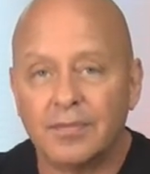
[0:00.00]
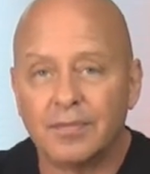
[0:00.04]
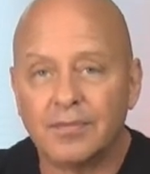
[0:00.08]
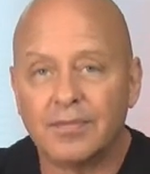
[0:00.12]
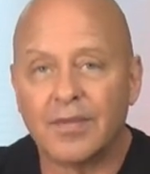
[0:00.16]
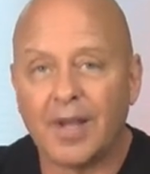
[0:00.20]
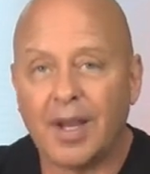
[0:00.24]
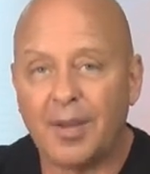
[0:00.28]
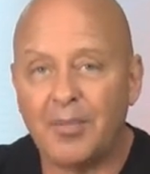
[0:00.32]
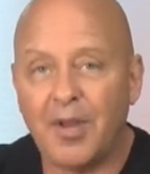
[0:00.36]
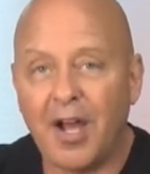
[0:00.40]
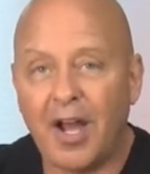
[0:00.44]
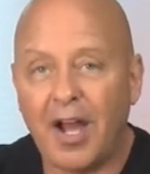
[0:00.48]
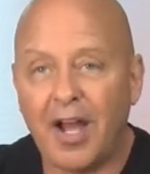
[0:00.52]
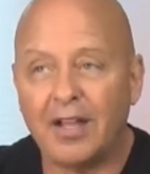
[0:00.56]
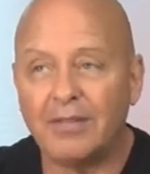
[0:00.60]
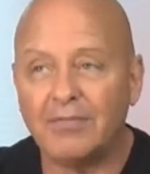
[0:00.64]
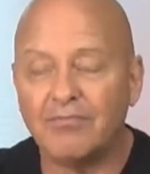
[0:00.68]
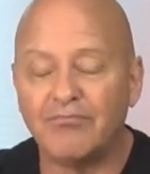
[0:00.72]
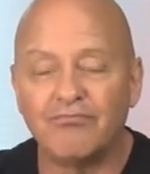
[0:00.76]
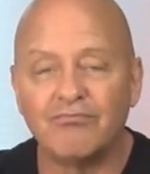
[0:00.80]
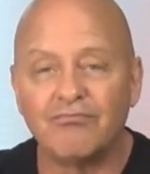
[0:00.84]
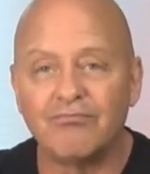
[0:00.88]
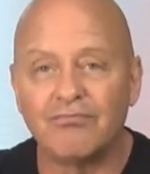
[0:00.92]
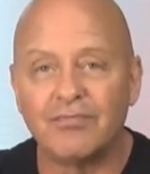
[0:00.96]
I'm
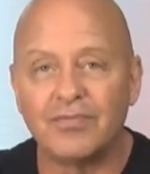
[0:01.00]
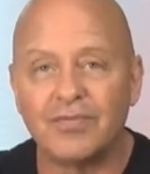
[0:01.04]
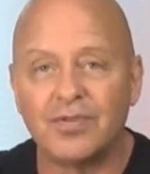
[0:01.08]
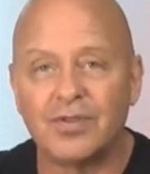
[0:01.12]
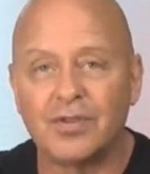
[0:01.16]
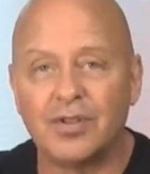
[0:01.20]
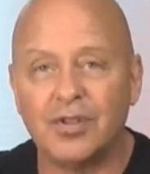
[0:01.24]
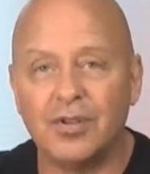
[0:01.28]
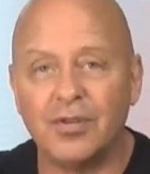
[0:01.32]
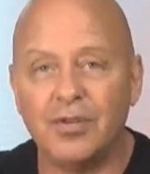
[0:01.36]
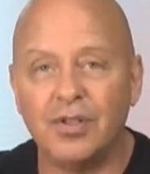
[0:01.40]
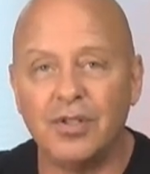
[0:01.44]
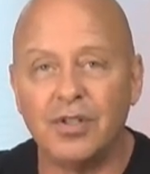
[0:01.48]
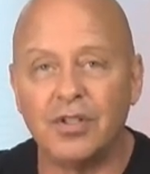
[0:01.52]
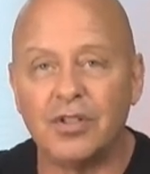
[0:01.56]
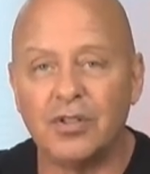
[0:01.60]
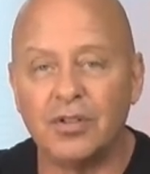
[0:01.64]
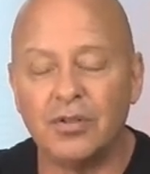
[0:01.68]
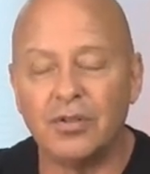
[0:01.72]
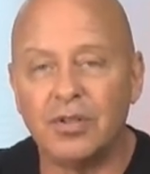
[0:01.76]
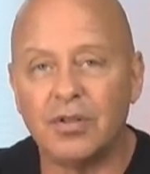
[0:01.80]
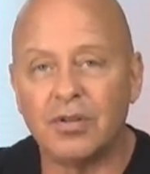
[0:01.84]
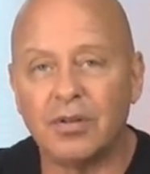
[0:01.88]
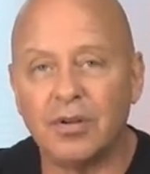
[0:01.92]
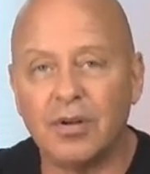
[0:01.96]
not. Do
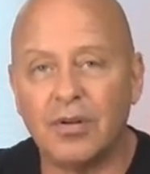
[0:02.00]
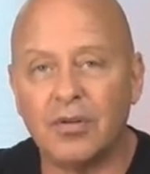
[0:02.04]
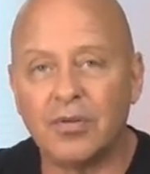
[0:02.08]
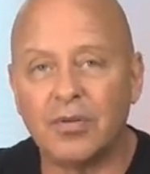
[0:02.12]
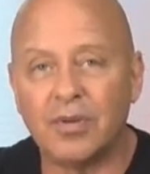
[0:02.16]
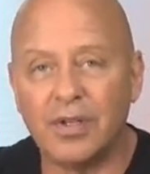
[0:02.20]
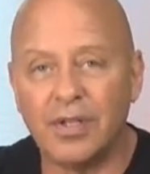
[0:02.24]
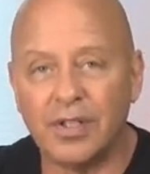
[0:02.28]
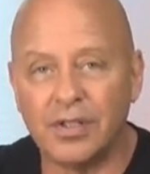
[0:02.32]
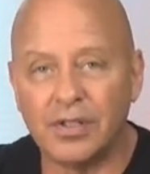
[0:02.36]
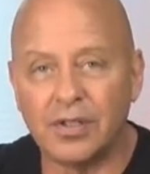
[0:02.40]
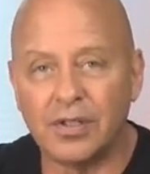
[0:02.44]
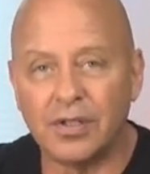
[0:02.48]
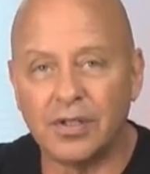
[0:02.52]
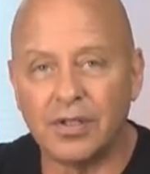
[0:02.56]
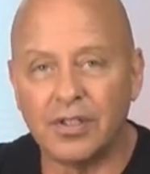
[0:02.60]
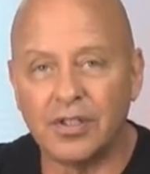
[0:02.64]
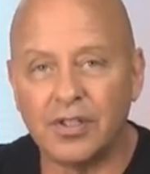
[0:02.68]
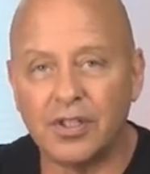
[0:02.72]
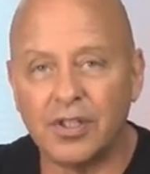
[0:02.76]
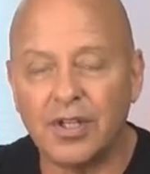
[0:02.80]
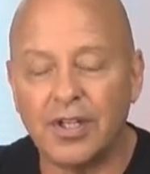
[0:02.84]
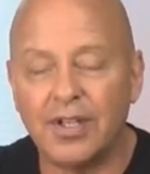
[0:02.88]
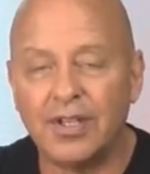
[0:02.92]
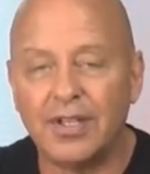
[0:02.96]
your own
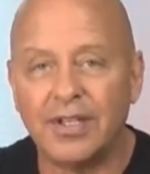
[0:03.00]
research.